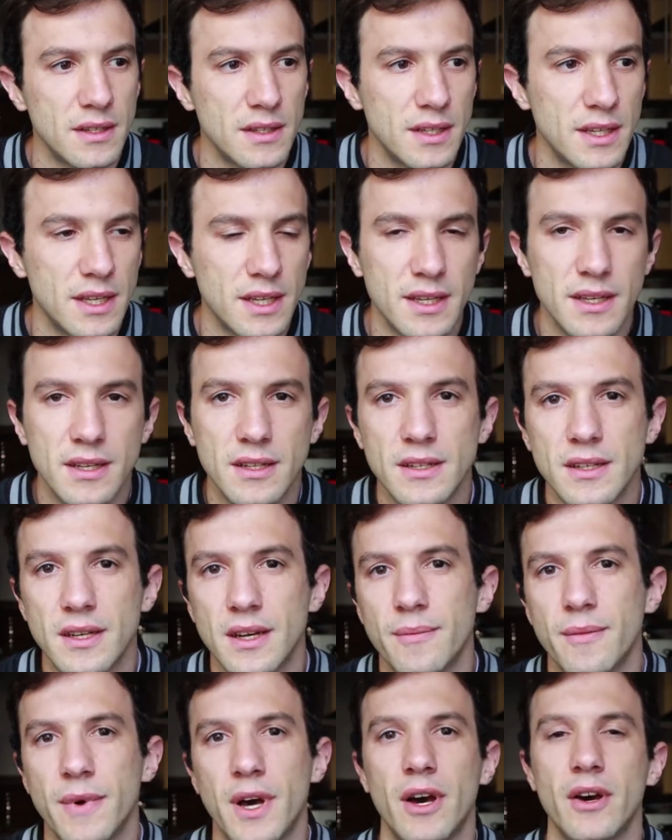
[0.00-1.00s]
and
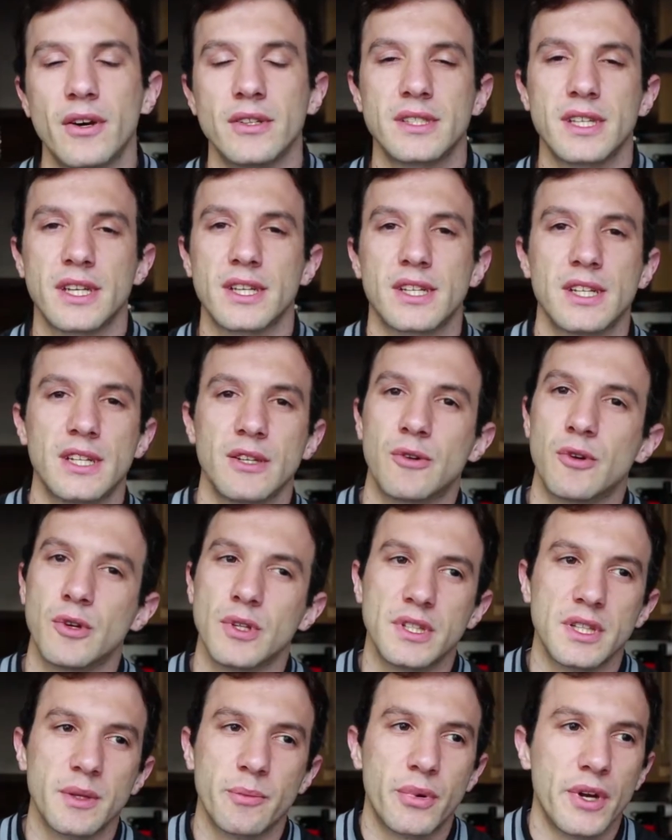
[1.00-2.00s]
um, how it's actually all
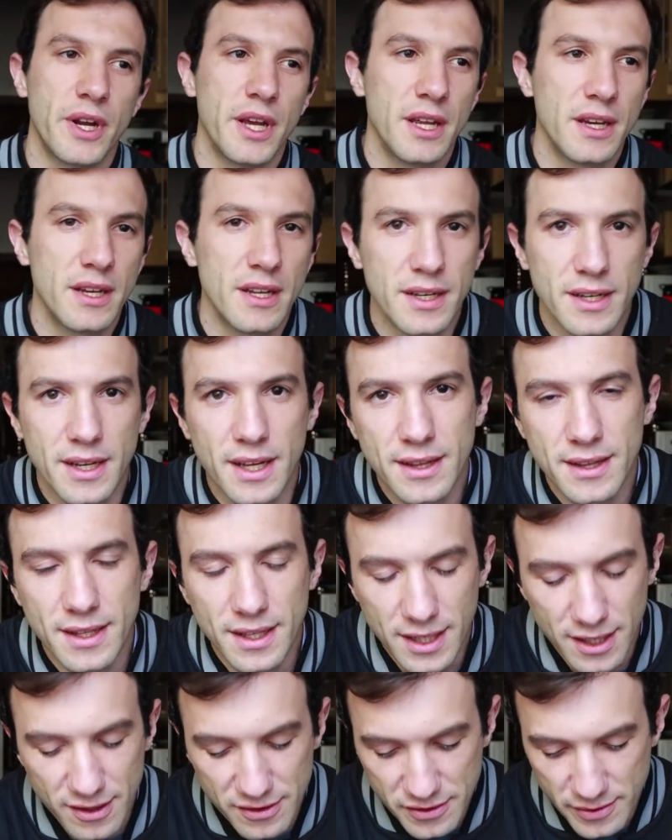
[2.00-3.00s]
in the brain and
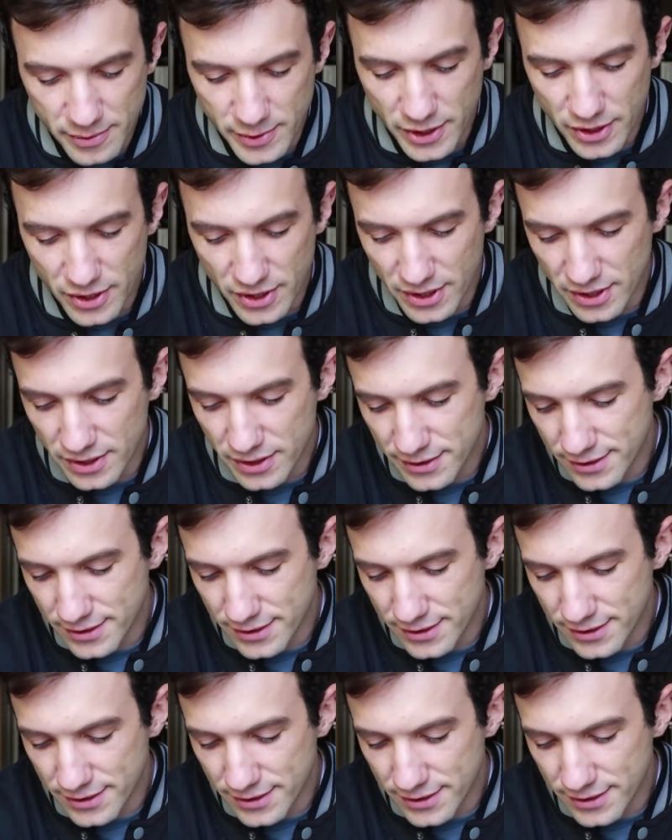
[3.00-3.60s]
nothing comes from the heart.